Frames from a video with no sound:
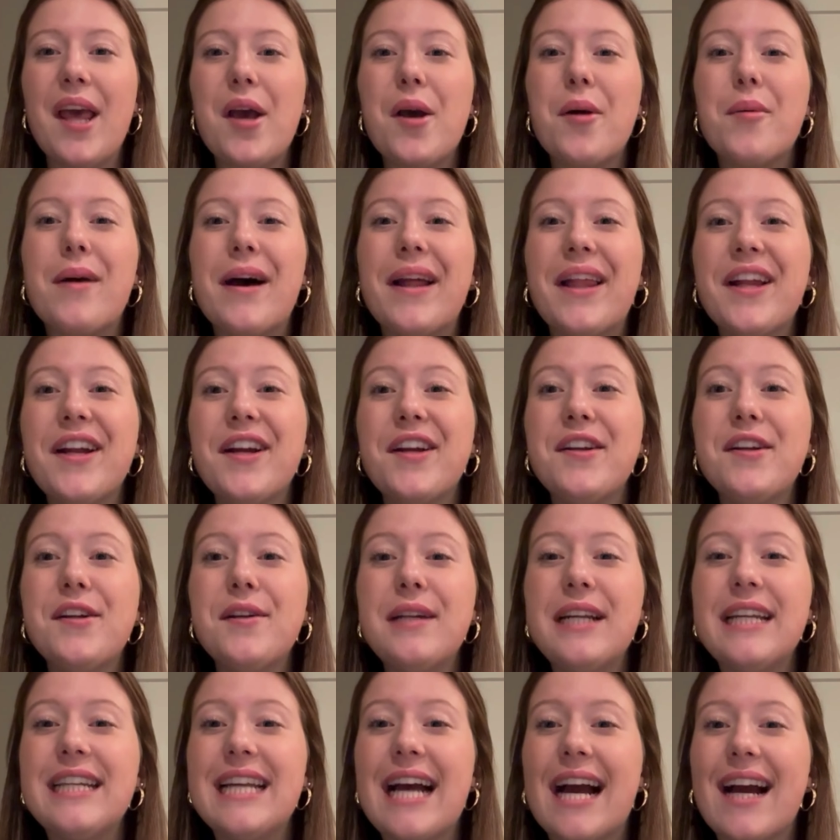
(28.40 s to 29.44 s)
Whether you're new
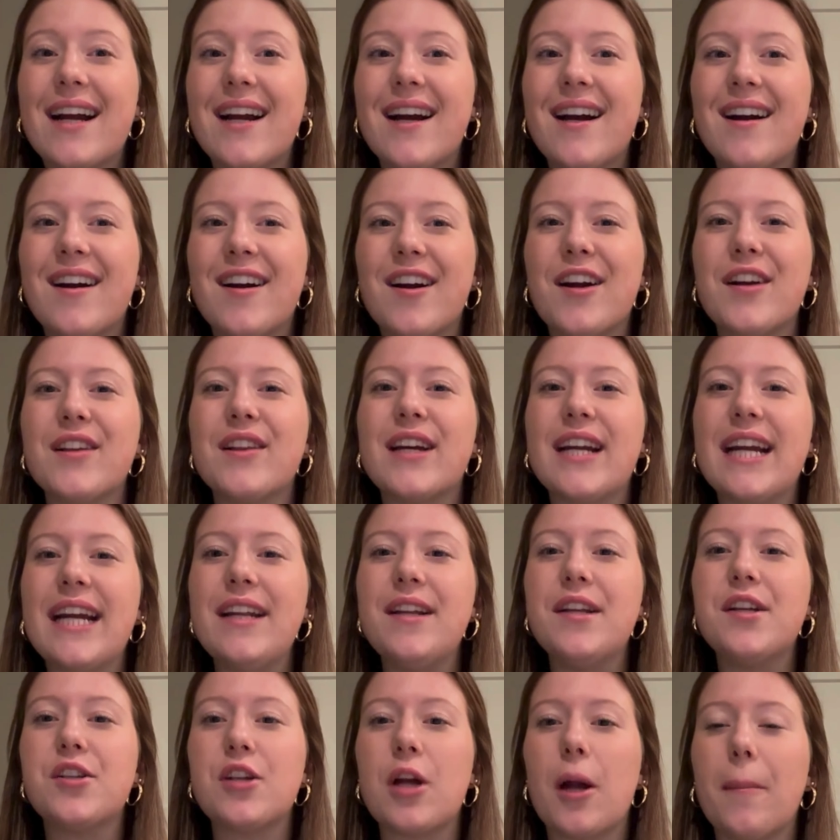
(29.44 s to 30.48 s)
to DECA or looking
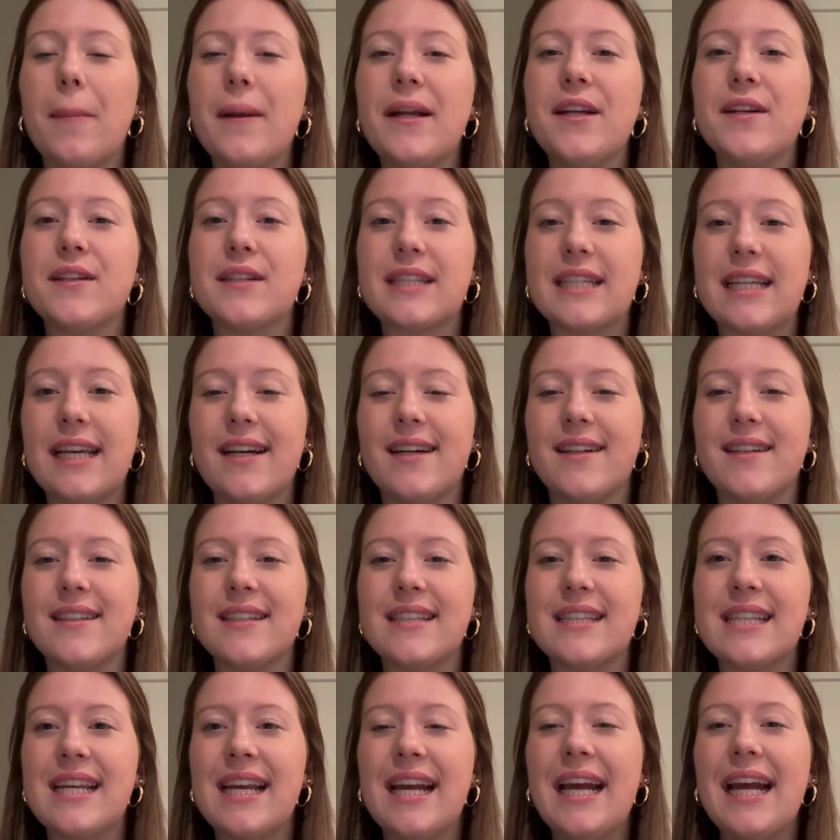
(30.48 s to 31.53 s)
to sharpen your
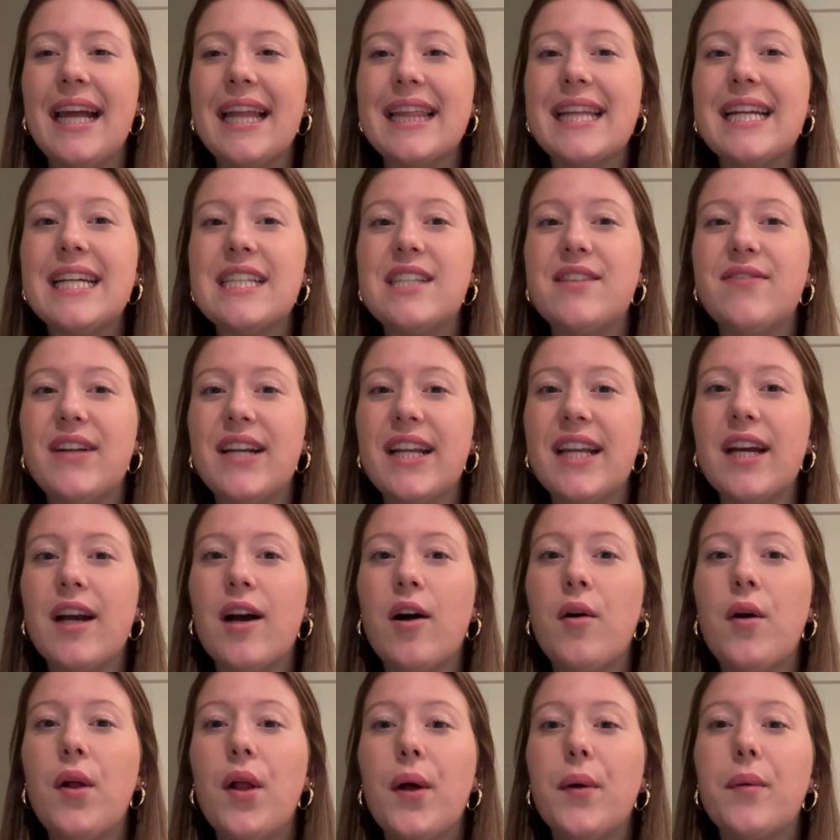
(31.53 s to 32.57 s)
skills, this
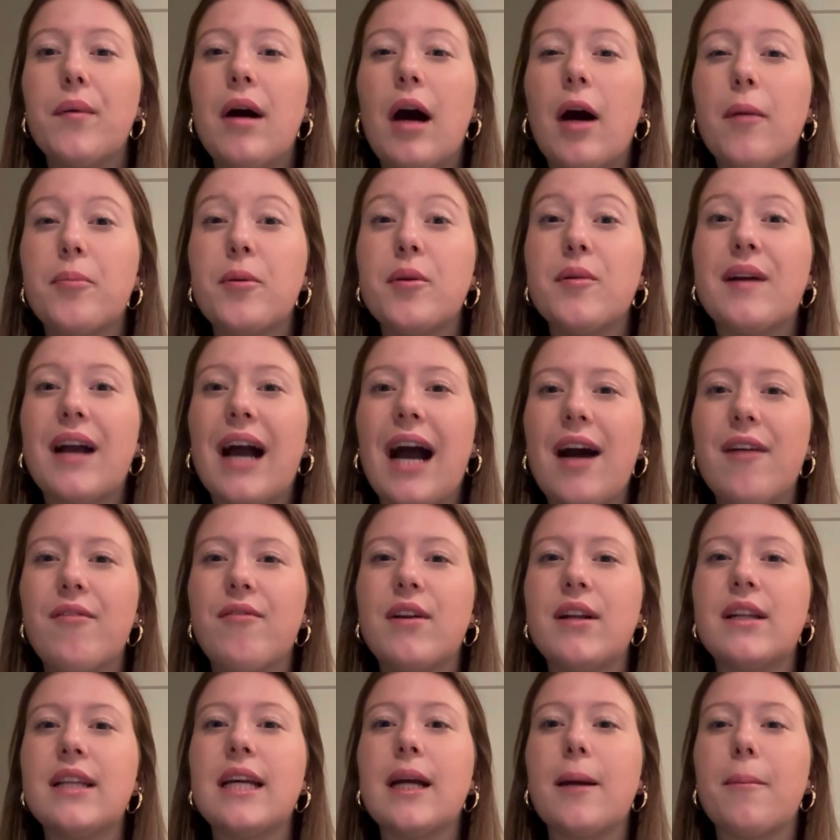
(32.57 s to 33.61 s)
video will help you
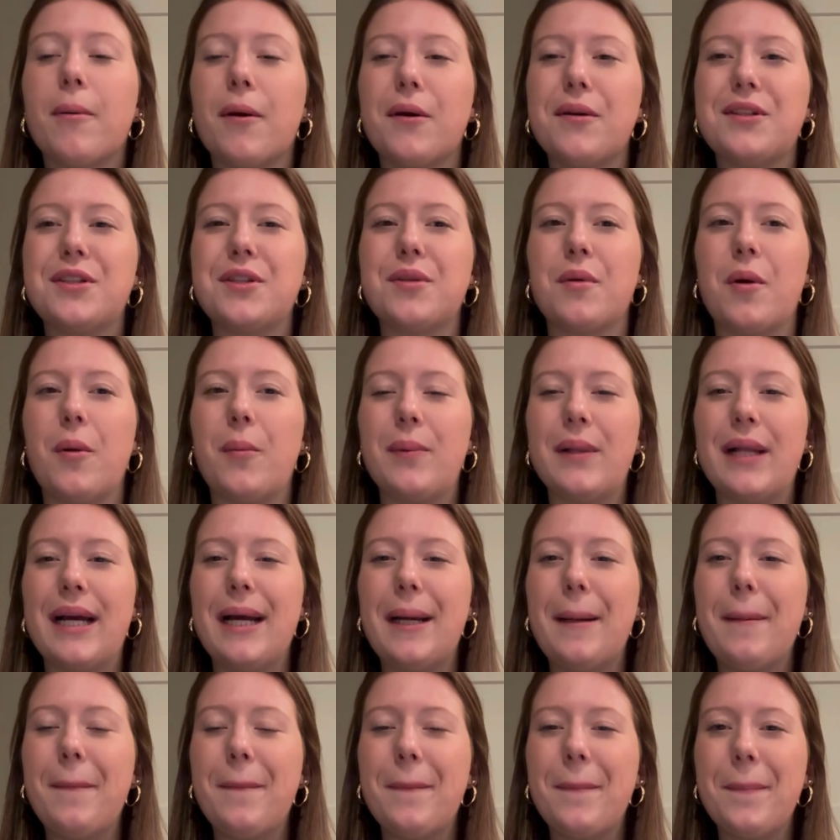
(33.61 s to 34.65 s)
confidently approach your roleplay.
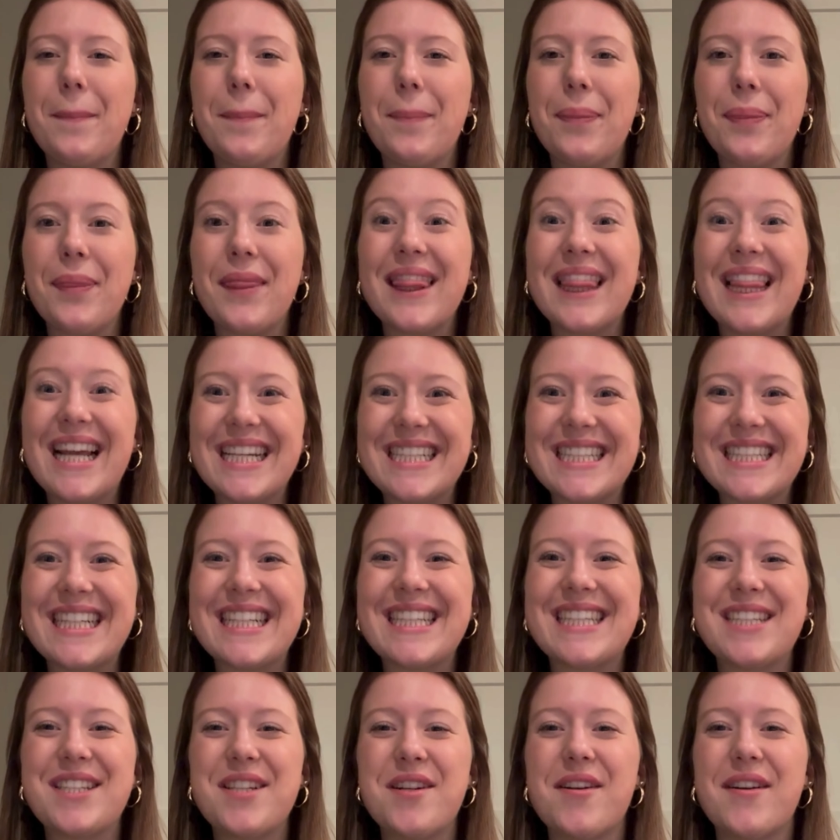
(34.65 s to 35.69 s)
Let's
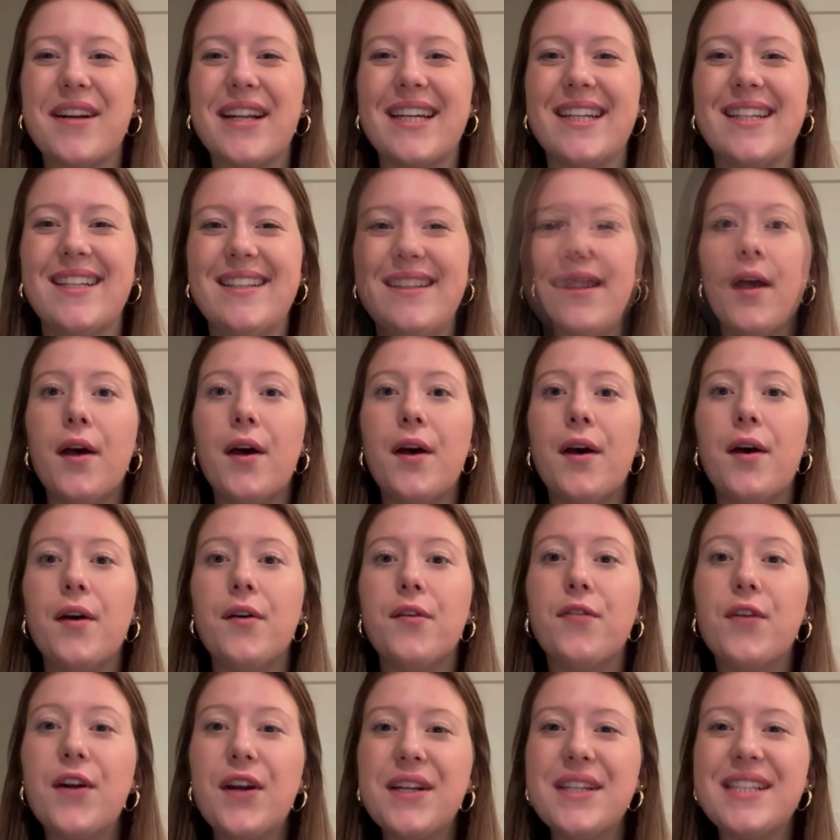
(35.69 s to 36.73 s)
get started.
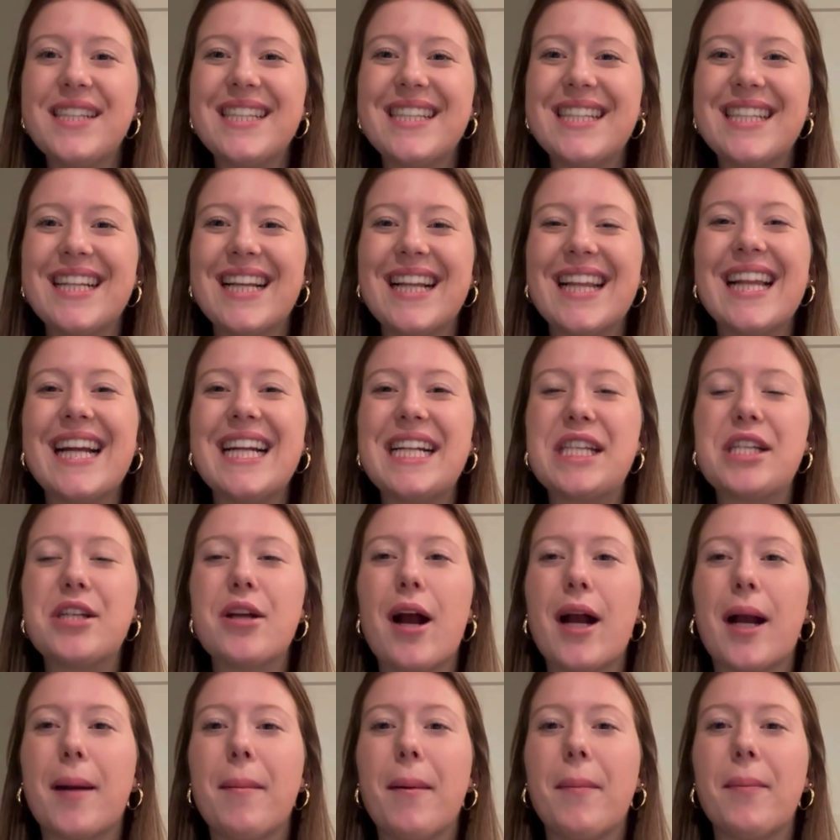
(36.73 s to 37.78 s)
First, let's
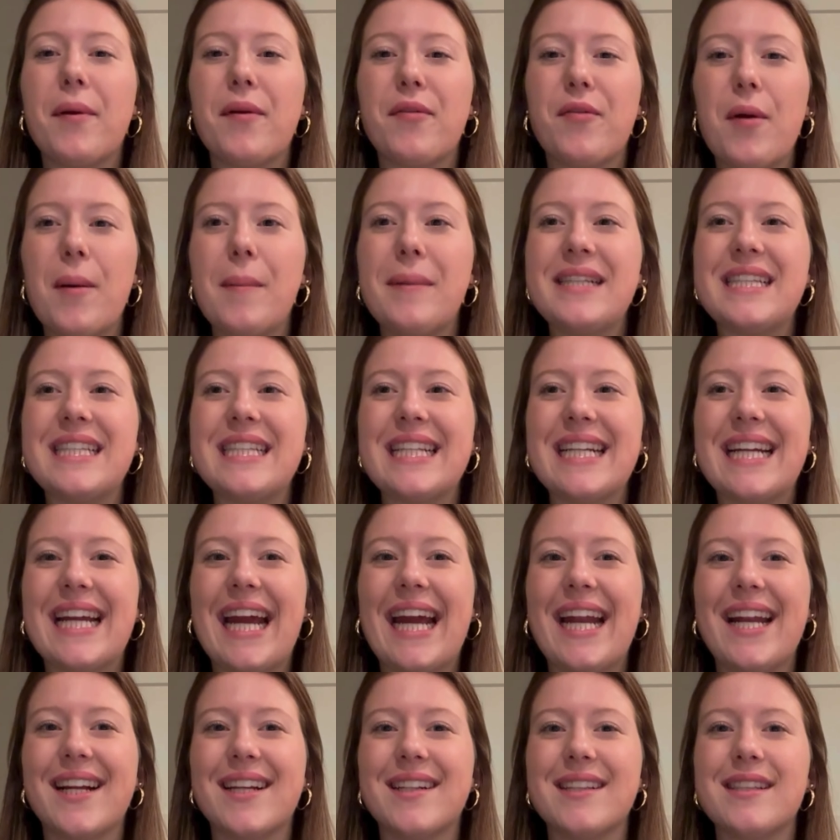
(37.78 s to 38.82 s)
talk about performance
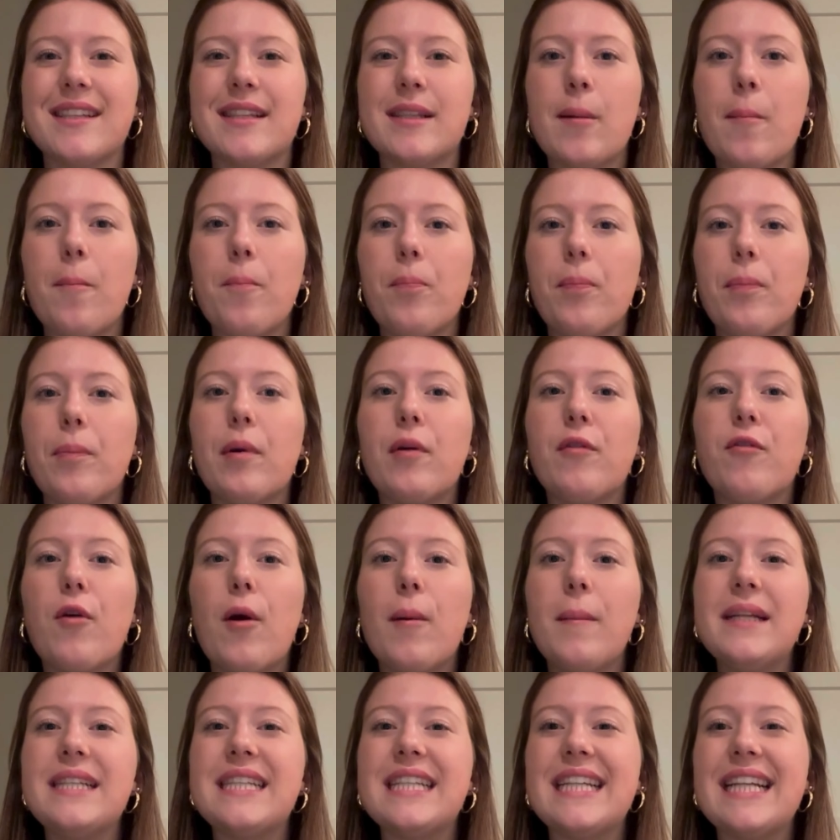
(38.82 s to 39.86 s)
indicators.
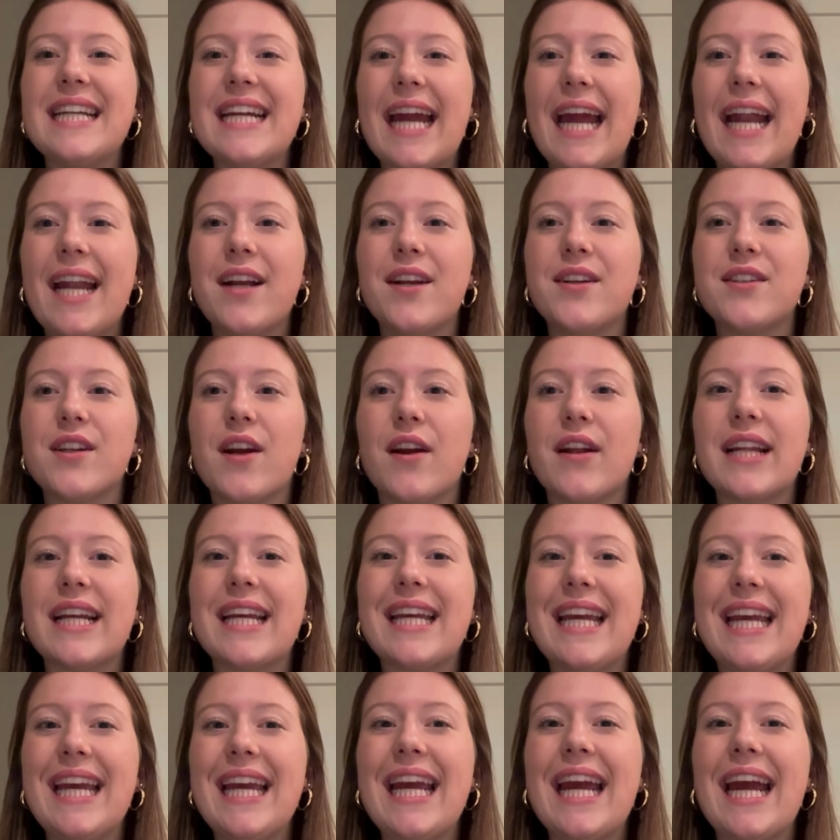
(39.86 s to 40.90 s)
Performance indicators are the
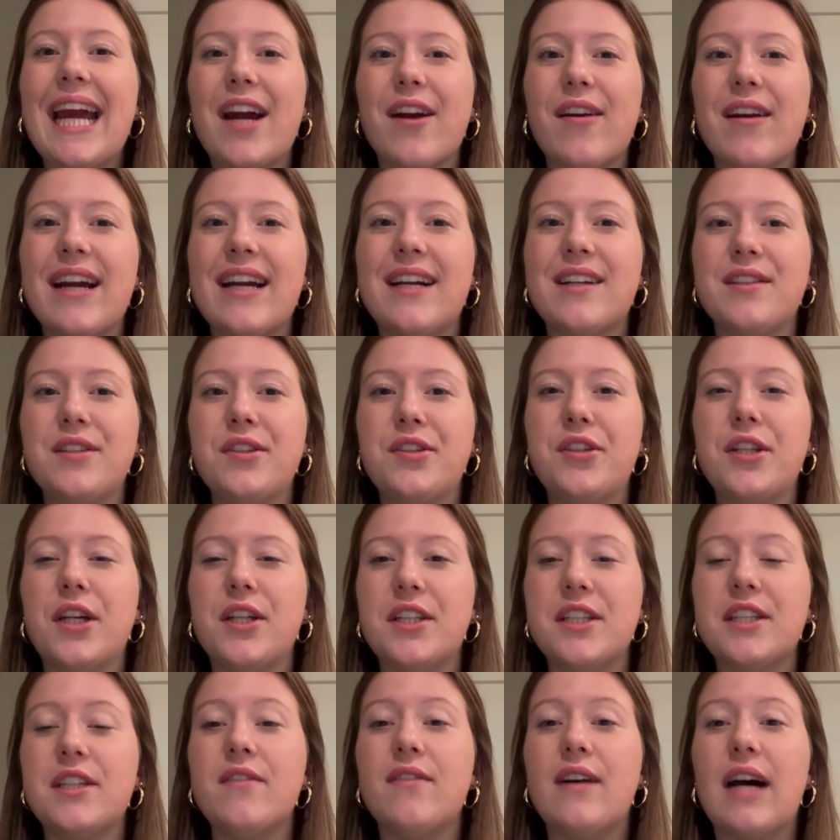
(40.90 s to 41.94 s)
key areas
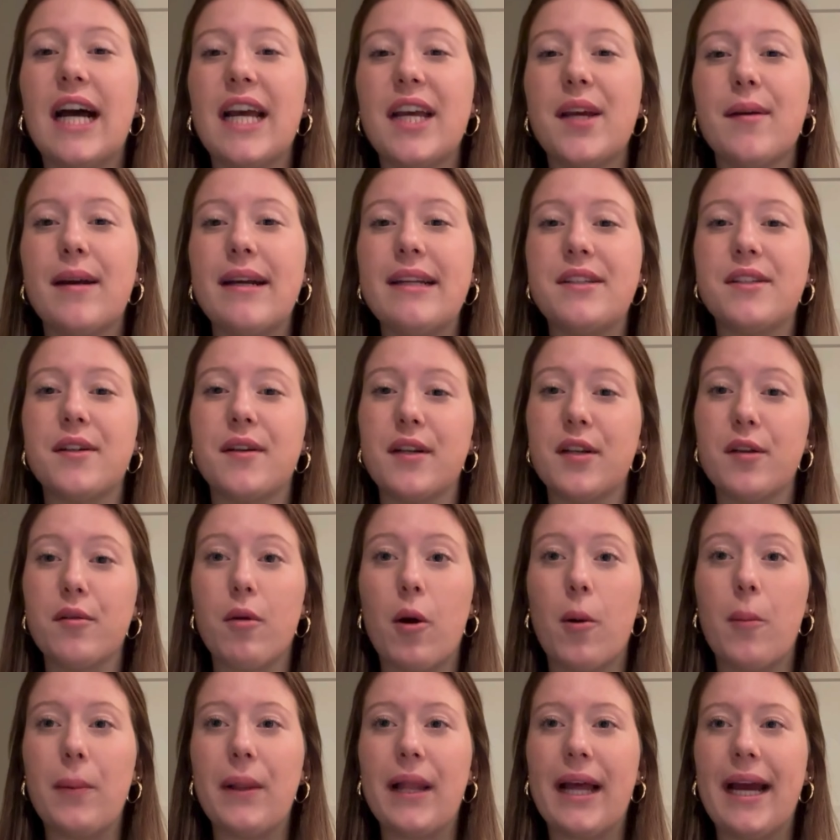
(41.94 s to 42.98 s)
judges evaluate during your
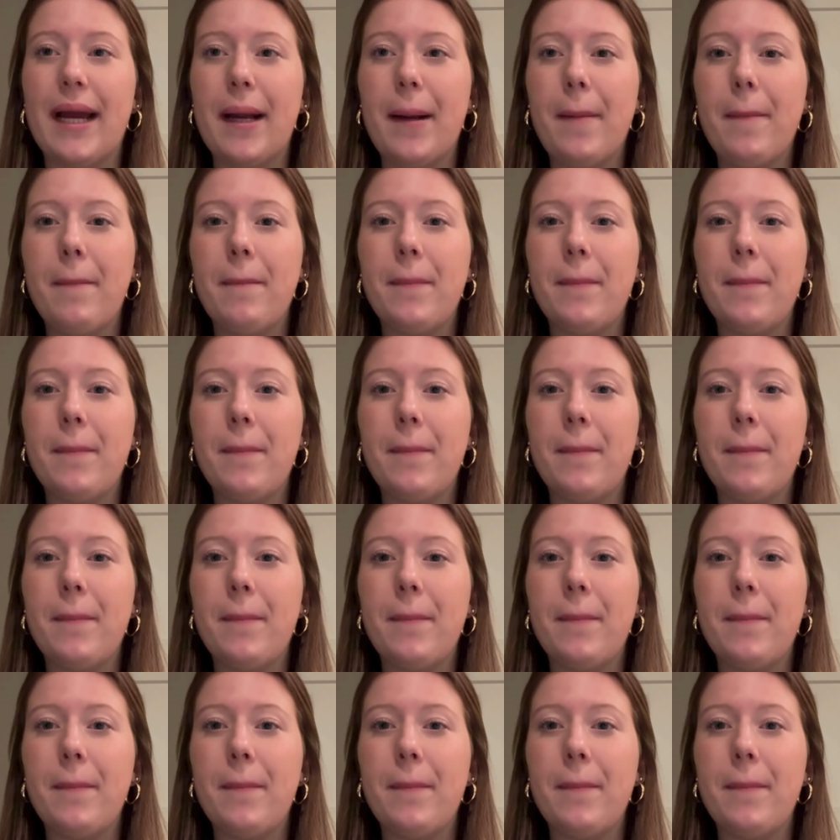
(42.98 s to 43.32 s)
roleplay.